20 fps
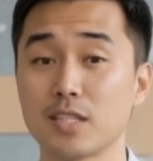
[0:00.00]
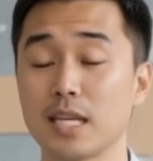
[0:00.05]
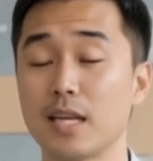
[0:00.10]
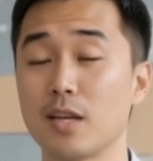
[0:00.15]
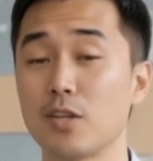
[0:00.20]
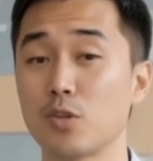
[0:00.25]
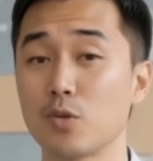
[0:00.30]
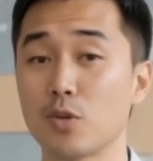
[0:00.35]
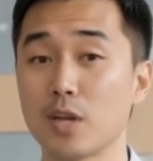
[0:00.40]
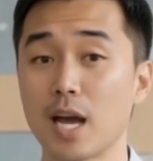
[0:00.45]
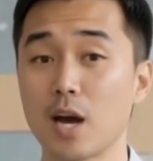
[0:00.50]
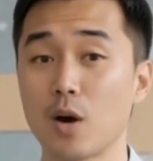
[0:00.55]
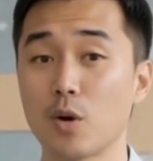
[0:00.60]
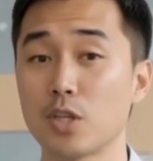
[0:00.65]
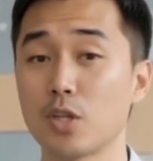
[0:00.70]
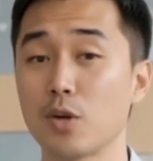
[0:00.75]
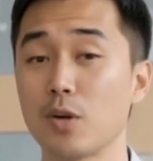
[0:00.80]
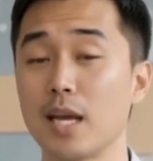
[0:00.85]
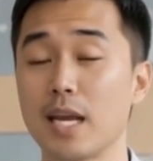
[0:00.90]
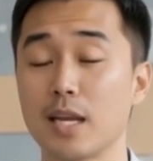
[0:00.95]
into
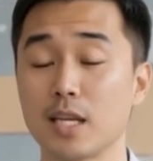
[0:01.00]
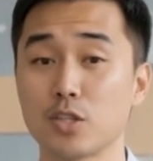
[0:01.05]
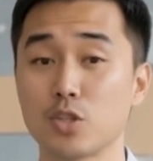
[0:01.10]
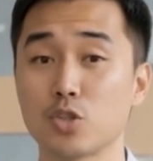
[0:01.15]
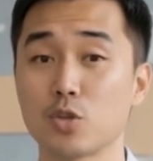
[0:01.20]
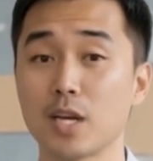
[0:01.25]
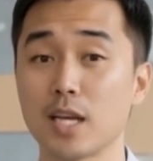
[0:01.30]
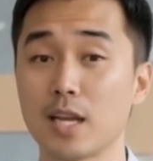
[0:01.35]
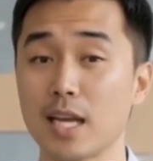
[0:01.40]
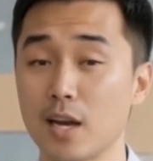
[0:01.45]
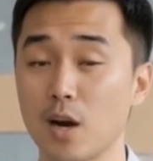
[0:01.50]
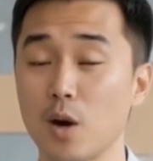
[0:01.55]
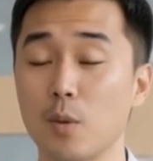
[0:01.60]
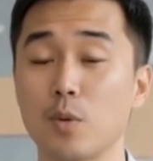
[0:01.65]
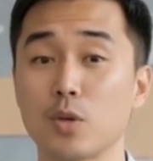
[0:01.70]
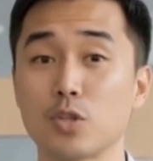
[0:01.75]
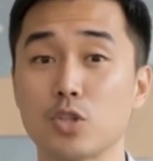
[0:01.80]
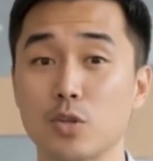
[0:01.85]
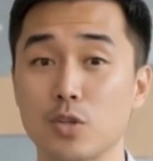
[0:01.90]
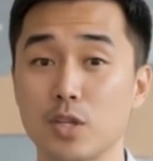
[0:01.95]
calculated trading
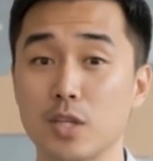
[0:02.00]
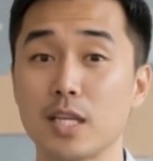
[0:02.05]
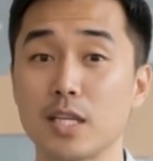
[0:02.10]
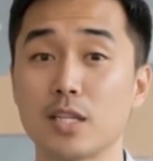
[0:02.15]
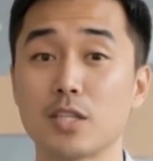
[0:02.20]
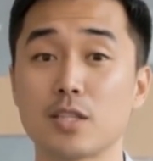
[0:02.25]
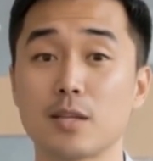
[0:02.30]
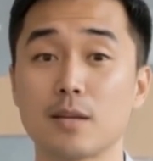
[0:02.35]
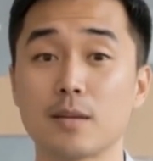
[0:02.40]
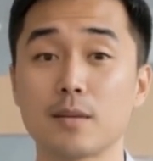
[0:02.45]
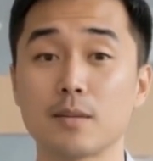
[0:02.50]
opportunities.